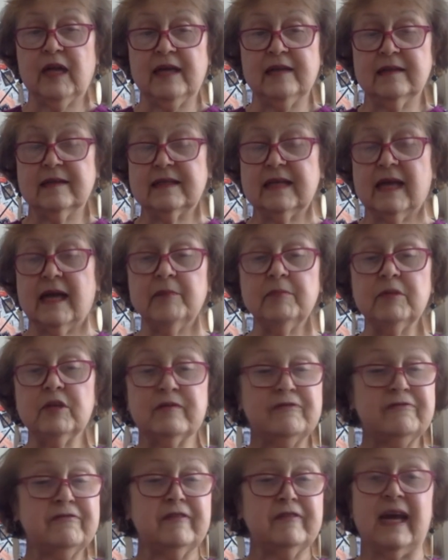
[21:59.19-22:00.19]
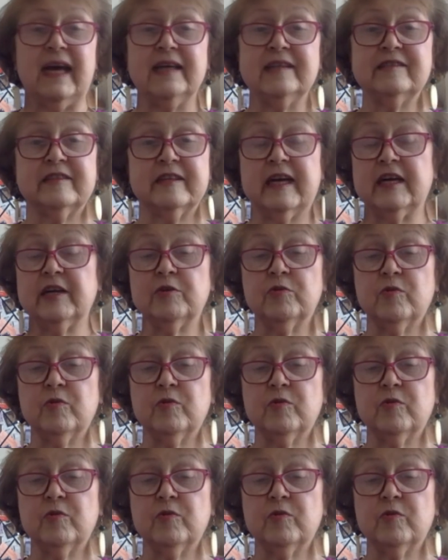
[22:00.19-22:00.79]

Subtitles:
and time flies very